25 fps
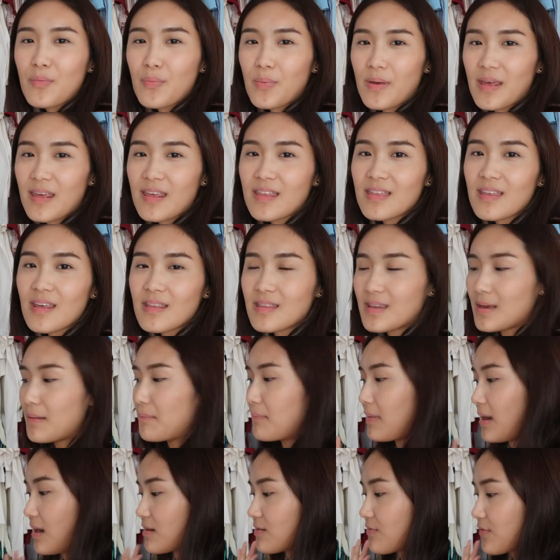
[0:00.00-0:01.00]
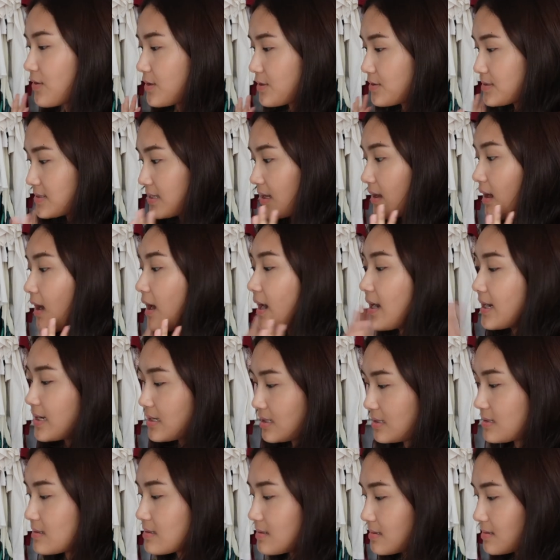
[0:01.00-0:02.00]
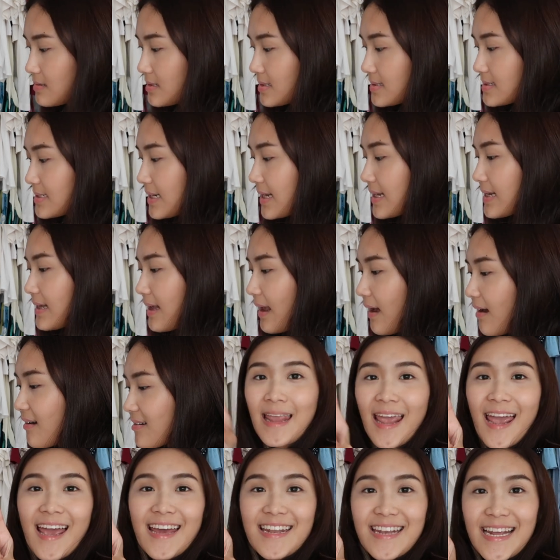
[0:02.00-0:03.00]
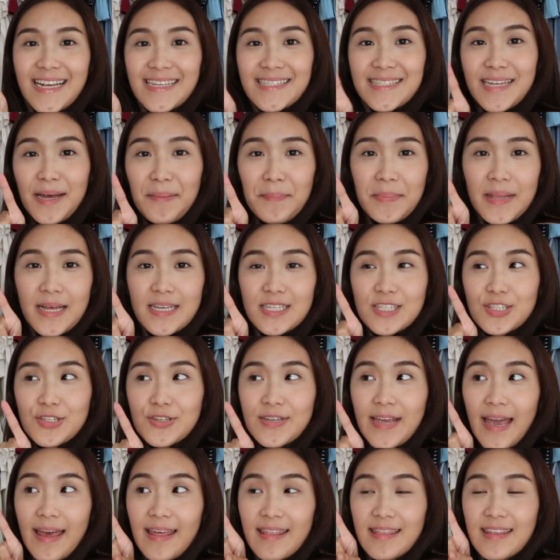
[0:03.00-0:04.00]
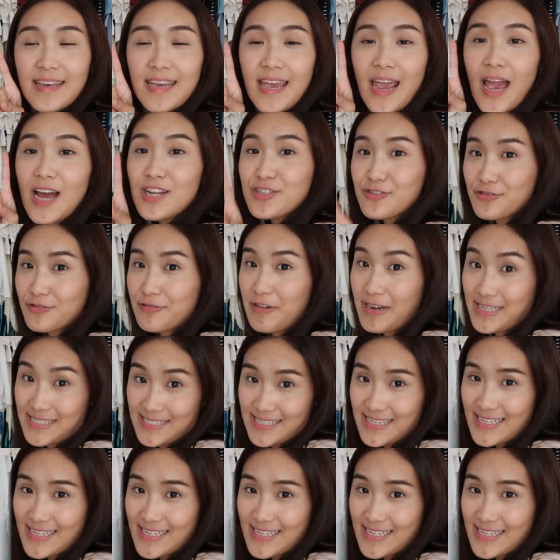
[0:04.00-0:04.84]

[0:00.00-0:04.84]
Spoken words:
with the amount of clothes that I did take out. Next up, let's look at the dresses.